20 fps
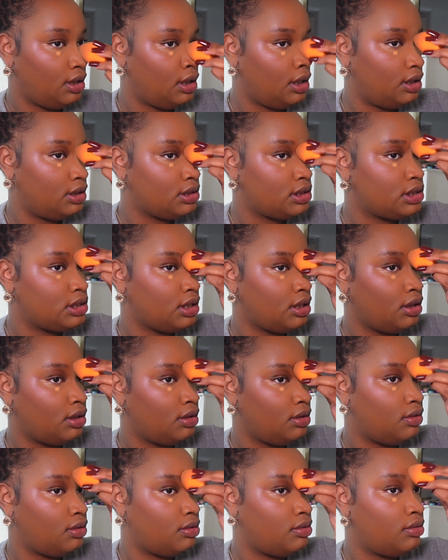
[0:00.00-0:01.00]
And
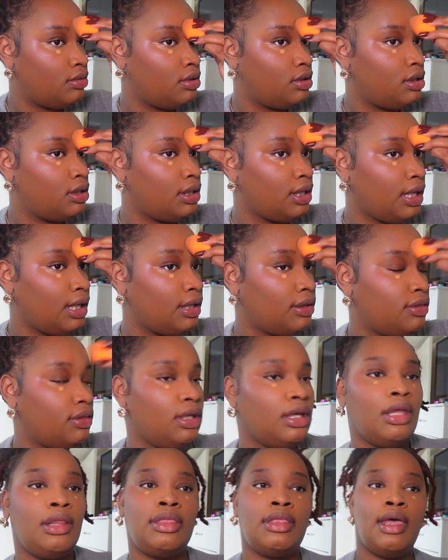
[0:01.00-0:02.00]
so I
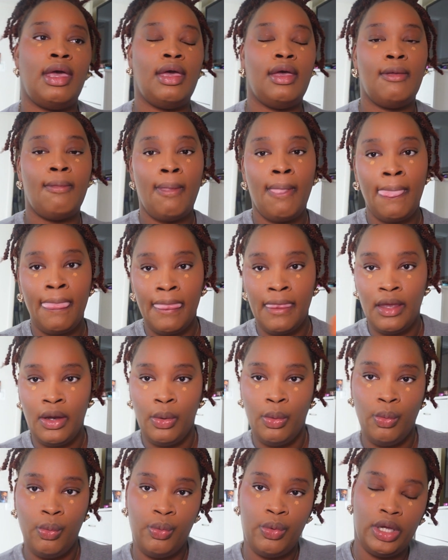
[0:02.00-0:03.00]
think that
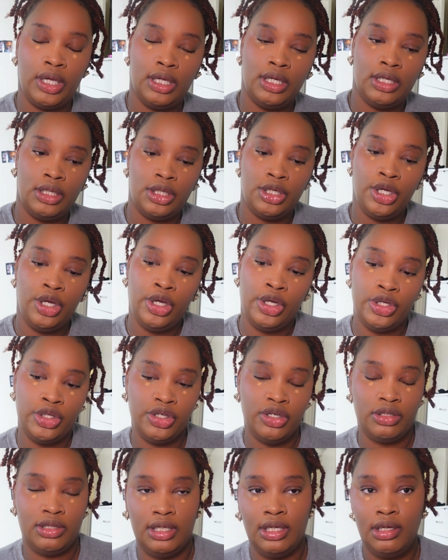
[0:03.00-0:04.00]
when
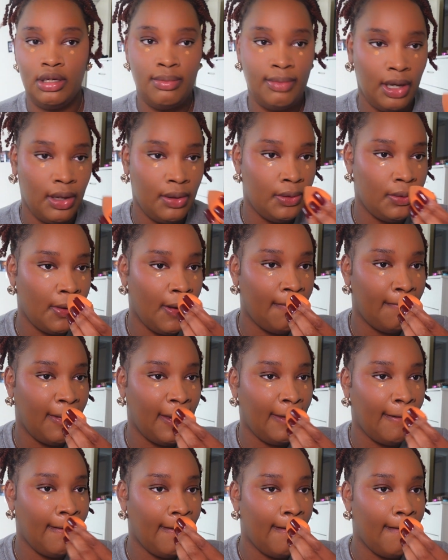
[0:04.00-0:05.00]
you're thinking about doing
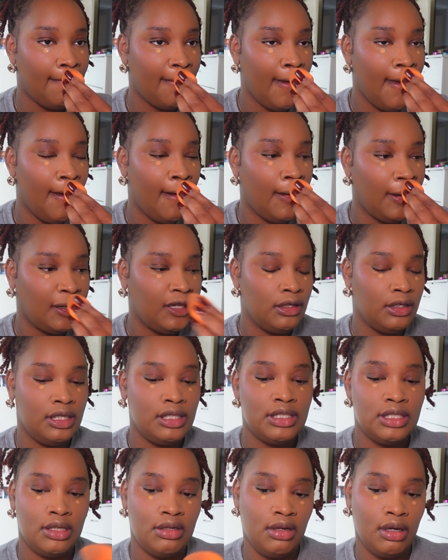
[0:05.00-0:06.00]
makeup, you need
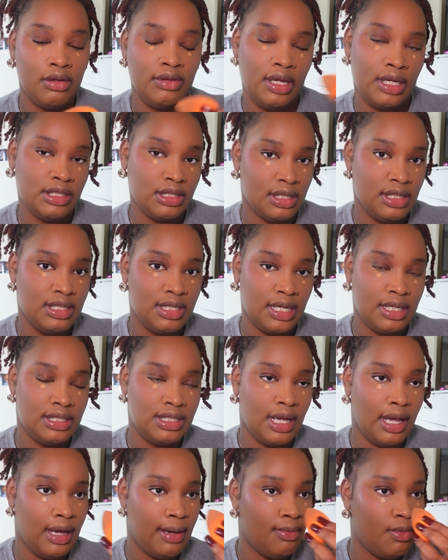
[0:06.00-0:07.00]
to know that it's going to take
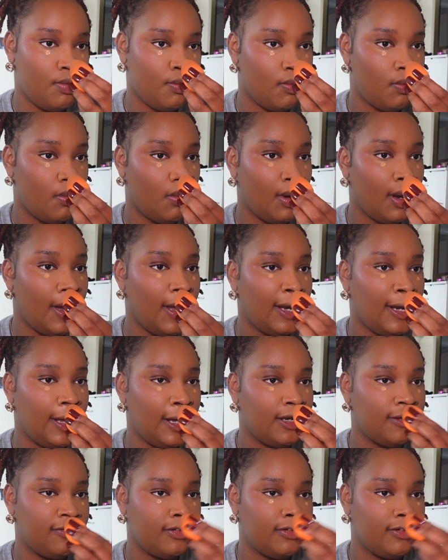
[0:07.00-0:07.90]
time. A lot